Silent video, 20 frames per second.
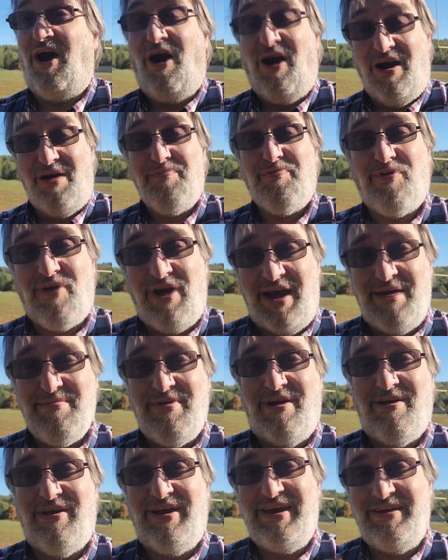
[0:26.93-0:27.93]
Our
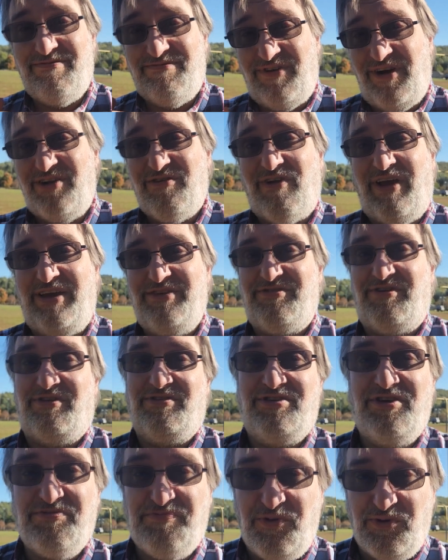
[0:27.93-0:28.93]
primary
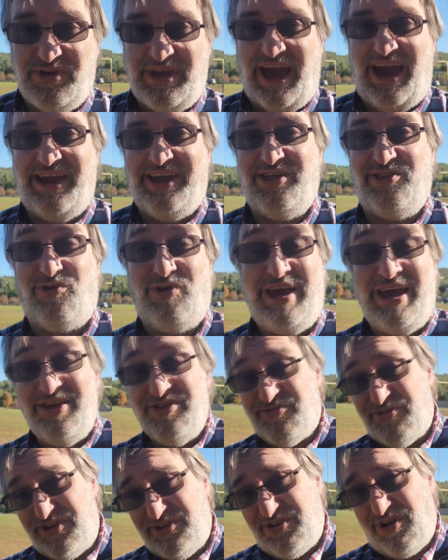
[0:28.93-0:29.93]
fundraiser, the Spooktacular,
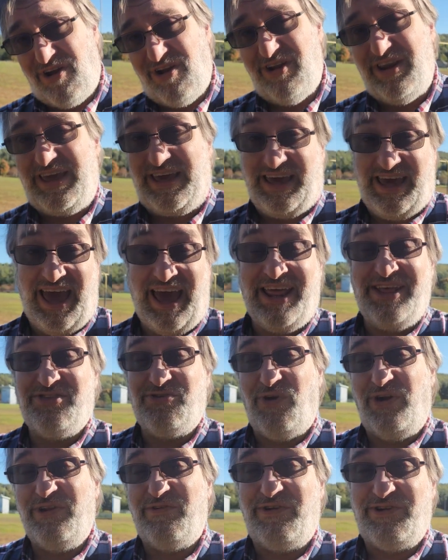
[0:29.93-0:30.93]
is returning, and it's
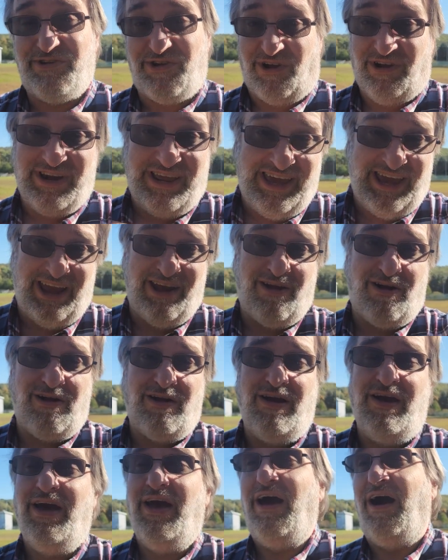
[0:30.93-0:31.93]
going to return
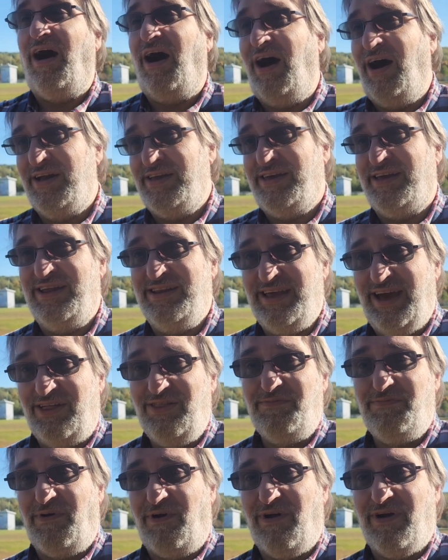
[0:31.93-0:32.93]
here on
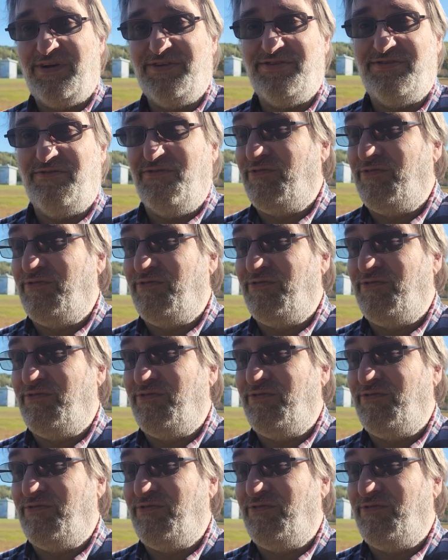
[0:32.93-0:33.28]
Condella Park's